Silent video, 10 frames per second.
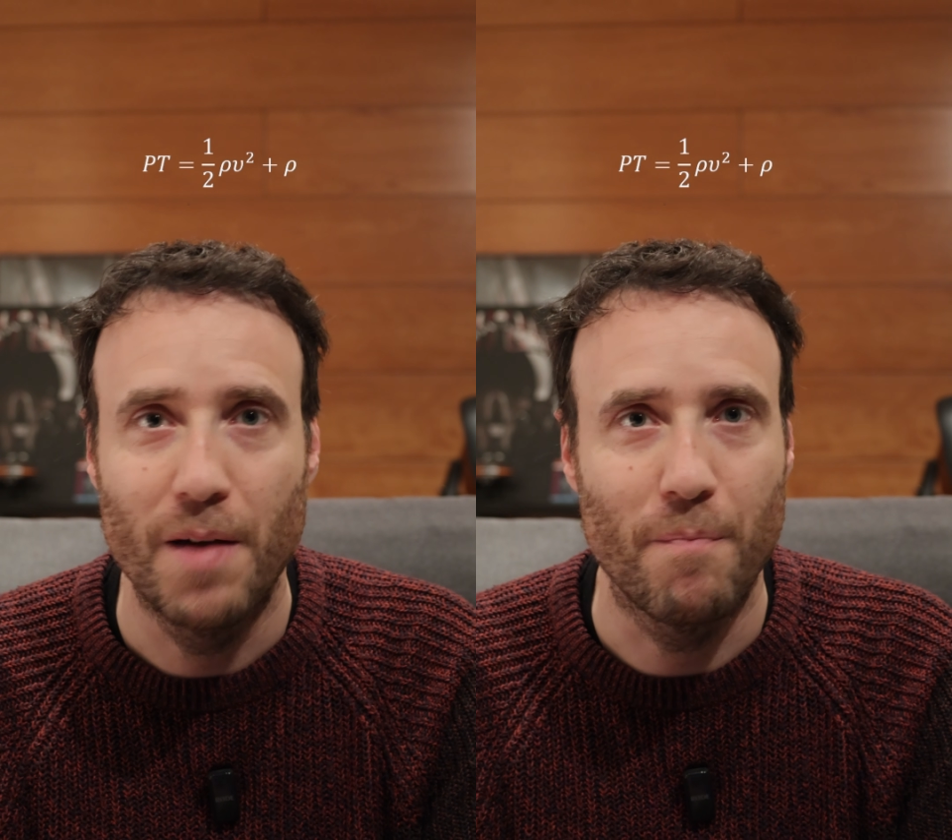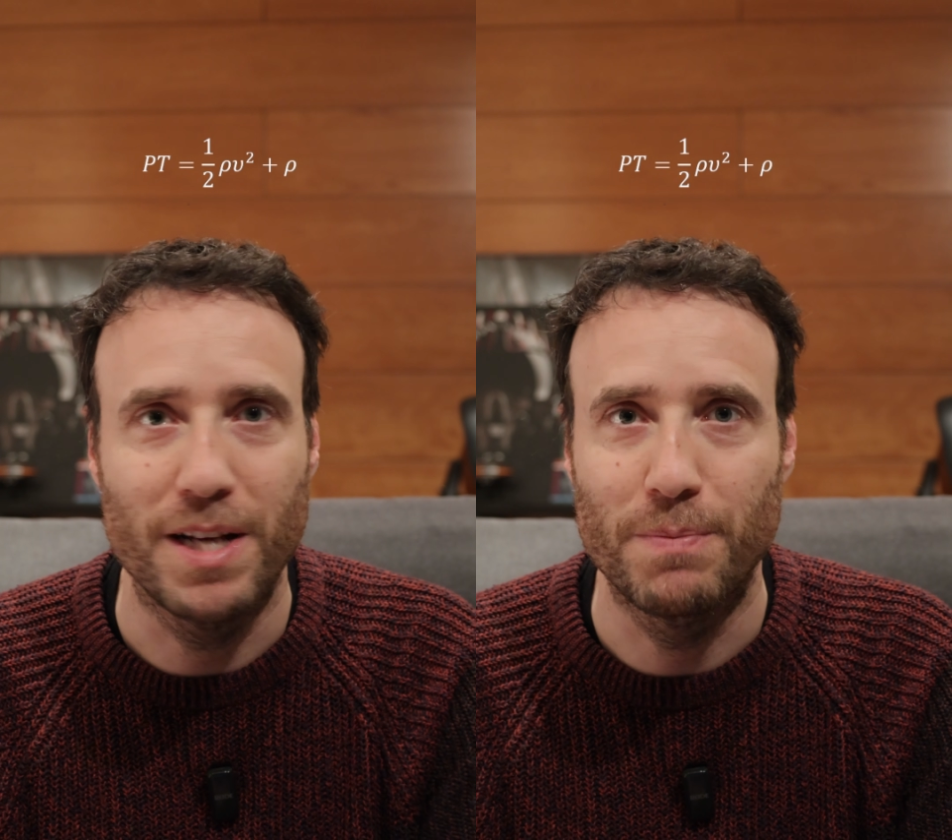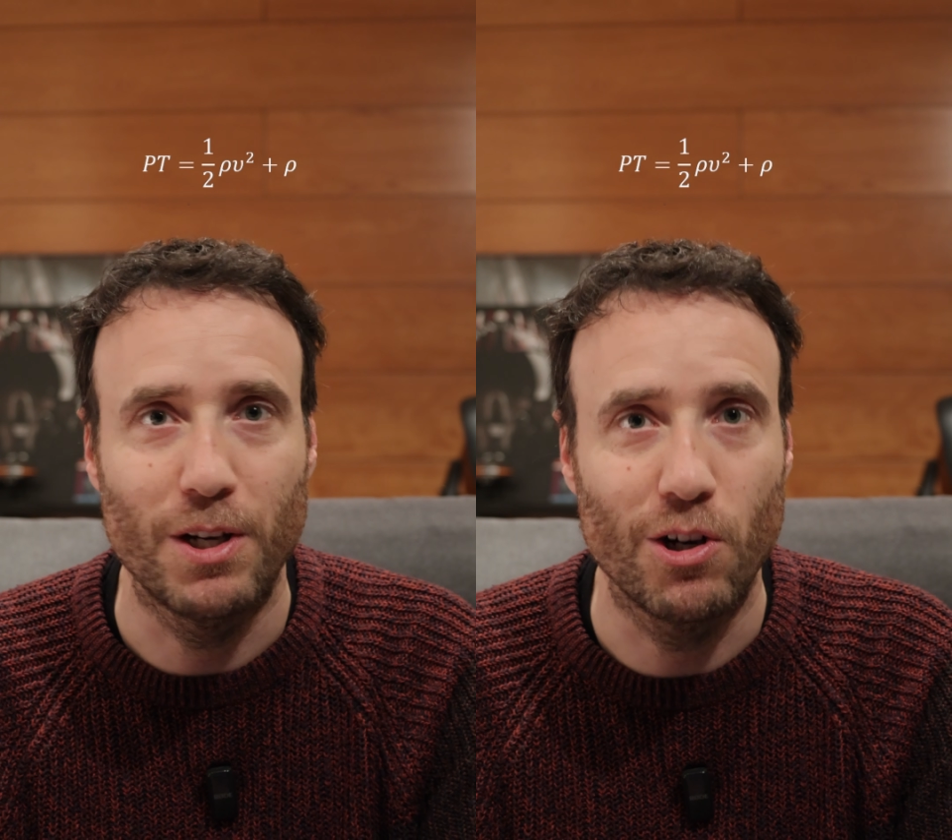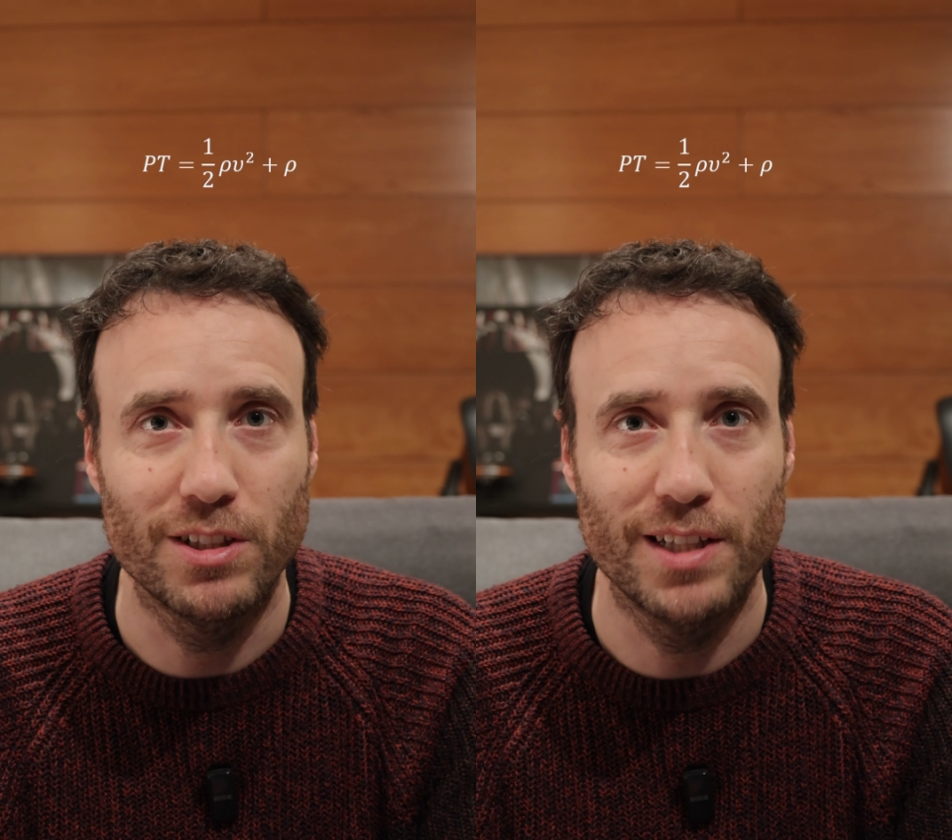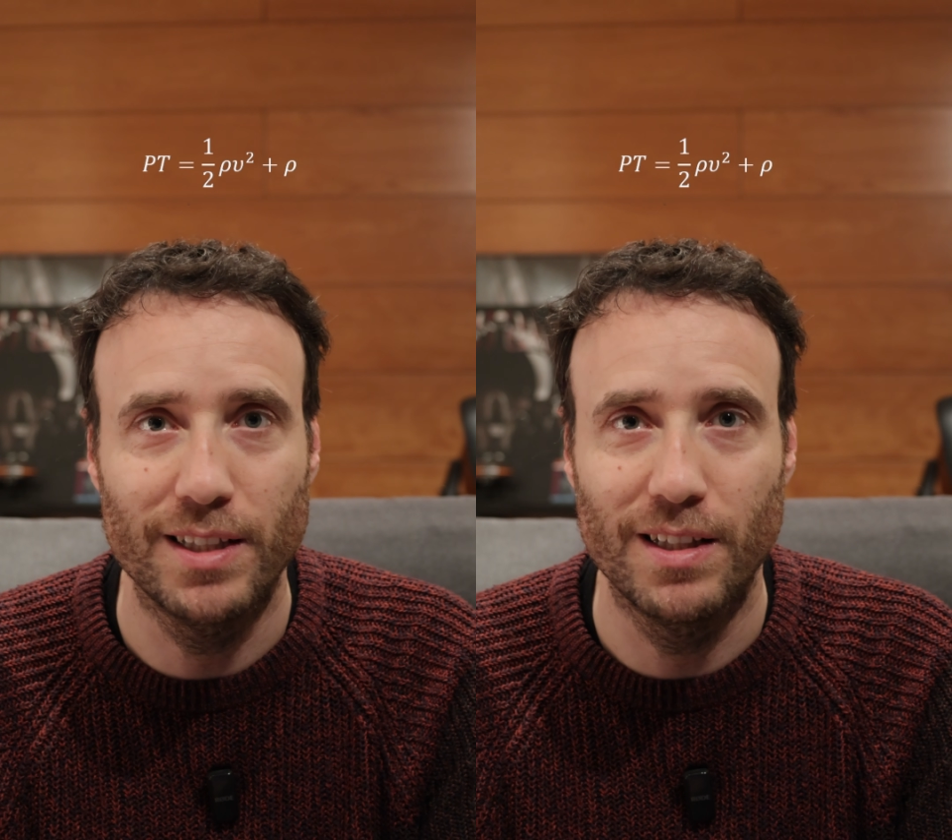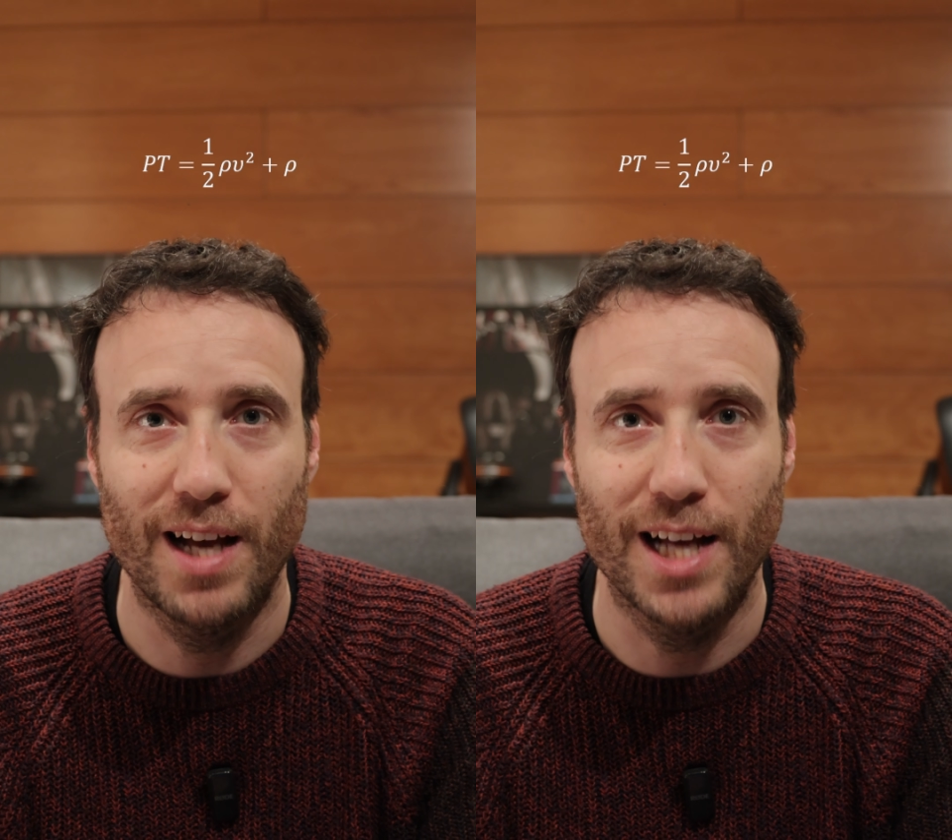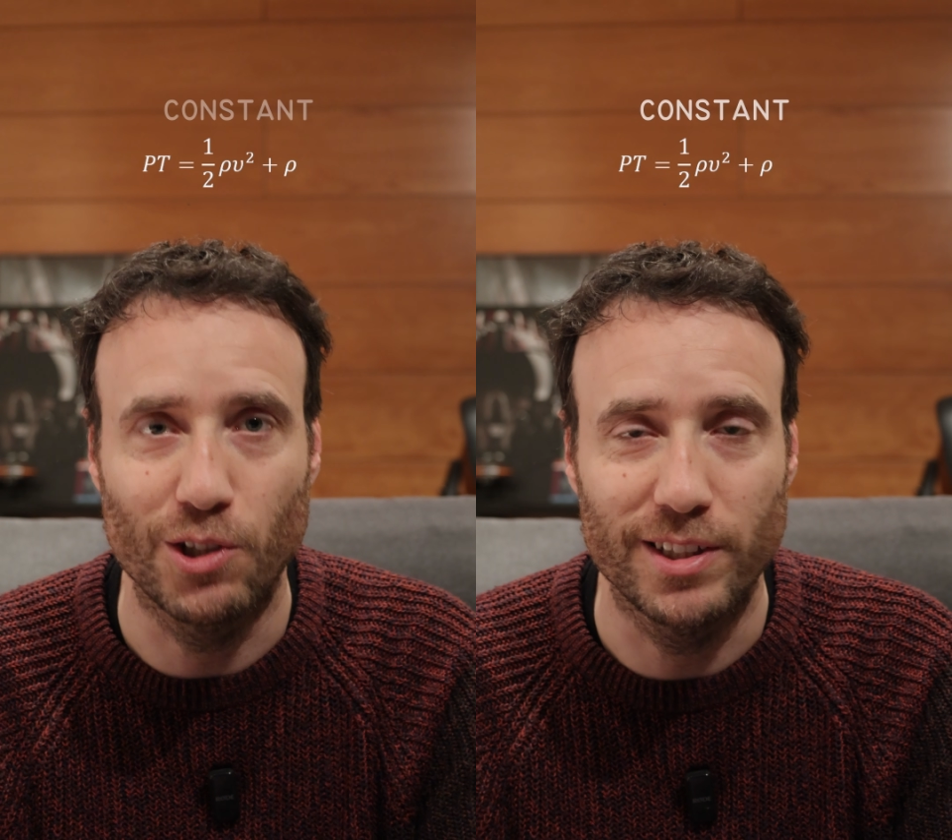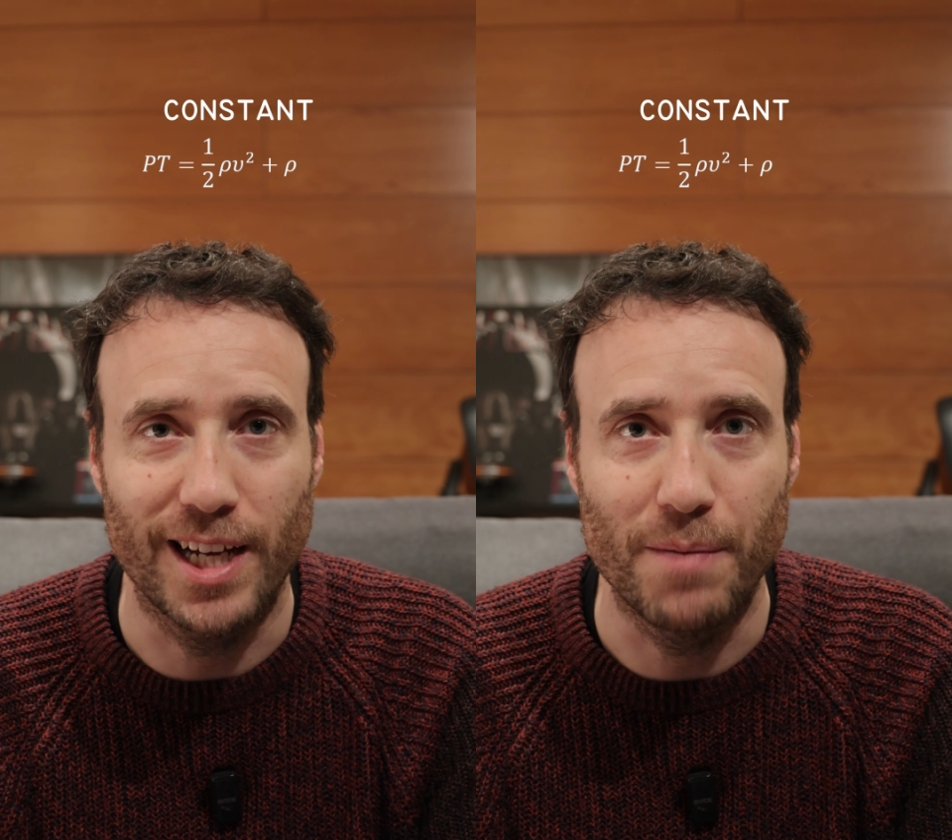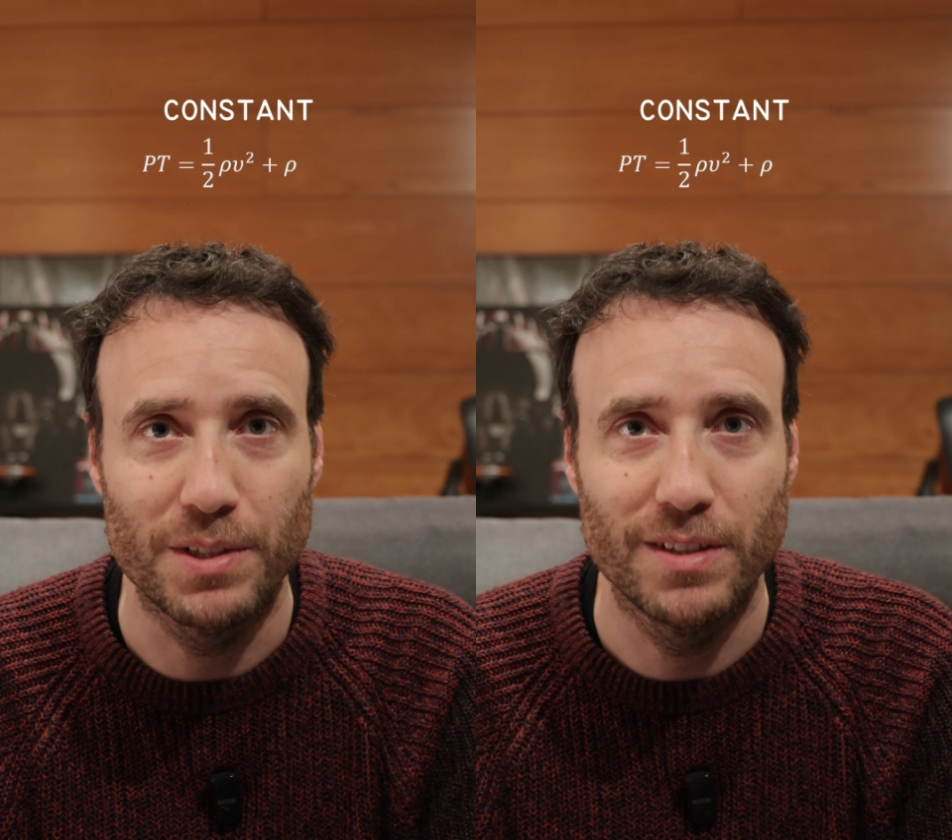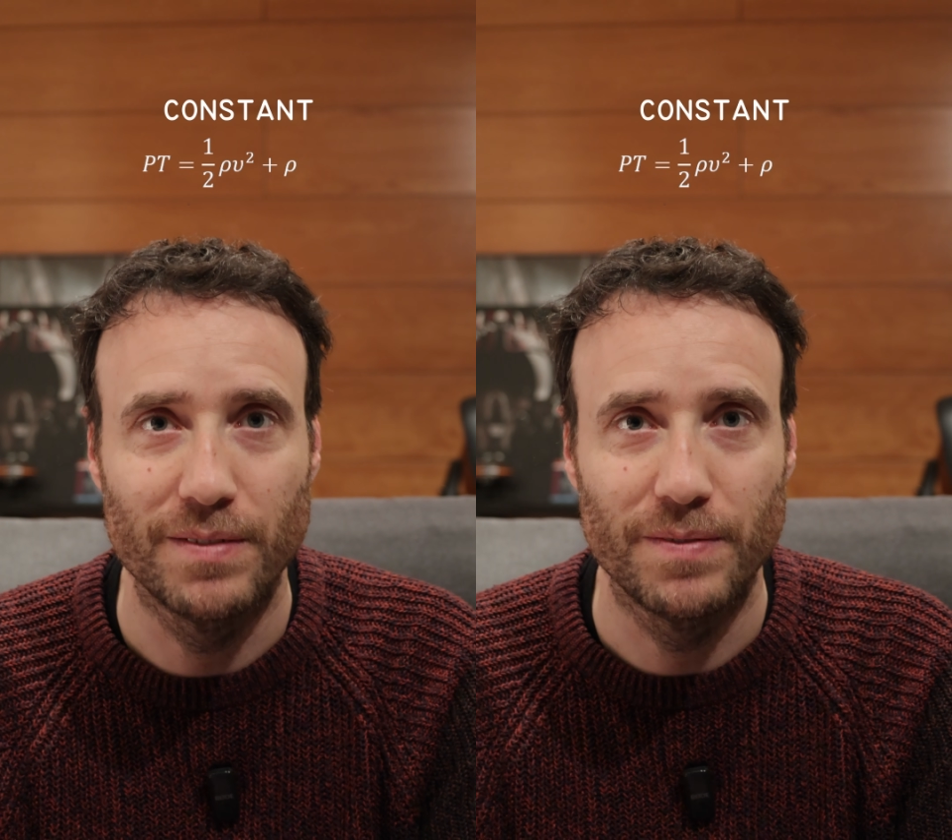must be constant at all times.